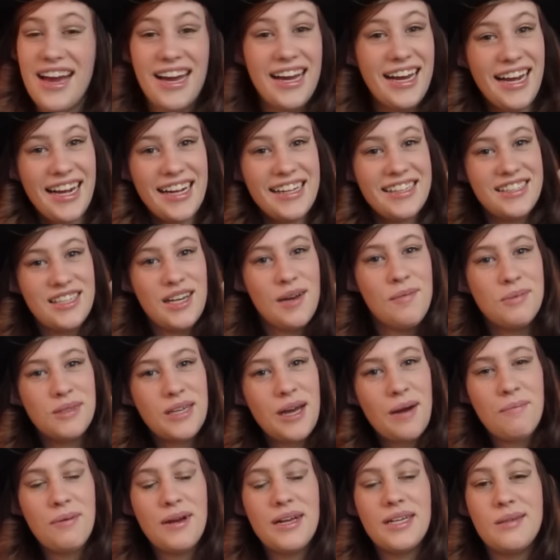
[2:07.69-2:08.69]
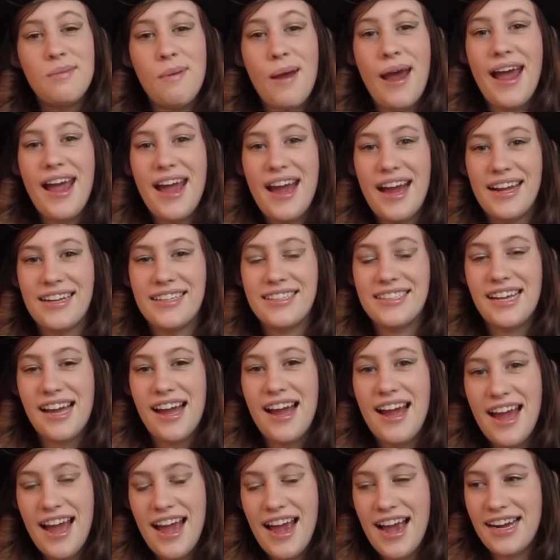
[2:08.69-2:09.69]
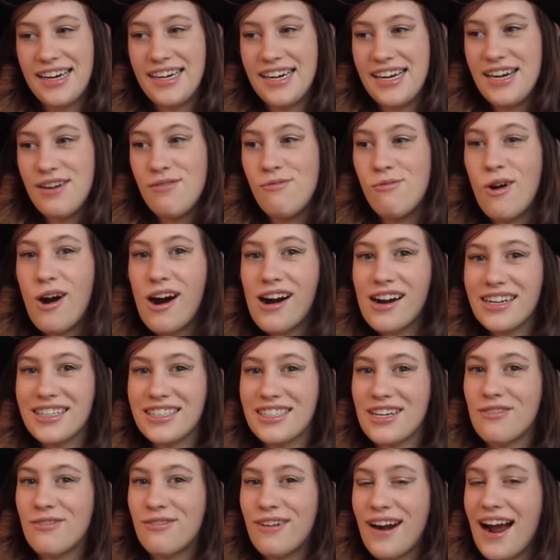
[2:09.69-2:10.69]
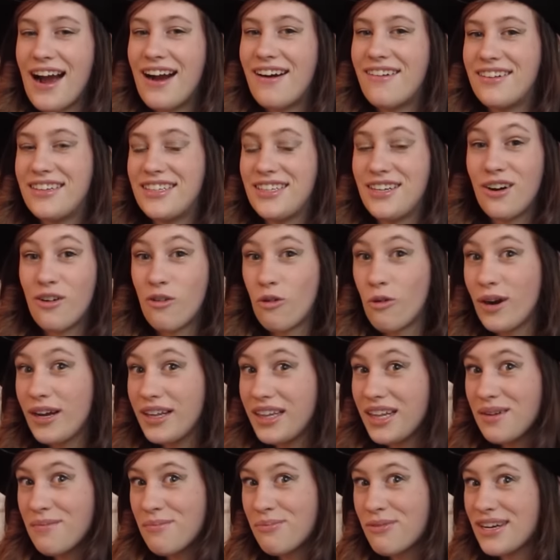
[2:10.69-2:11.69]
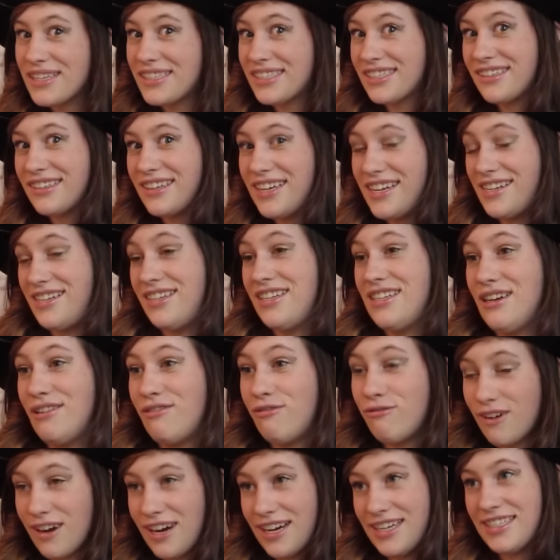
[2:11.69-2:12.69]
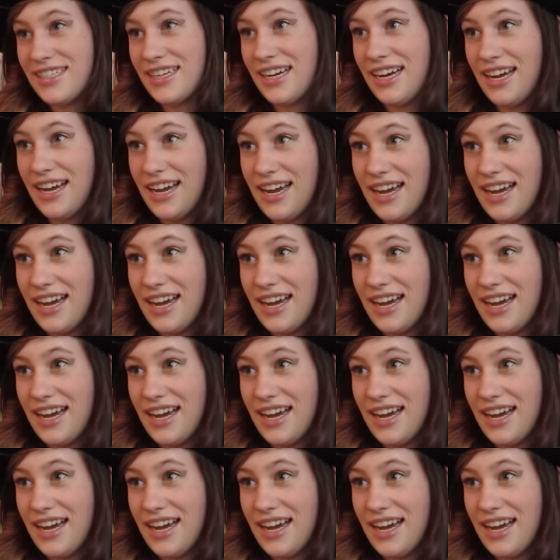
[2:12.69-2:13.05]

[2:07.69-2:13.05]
He zips up his pants, and he walks around really briskly to the front,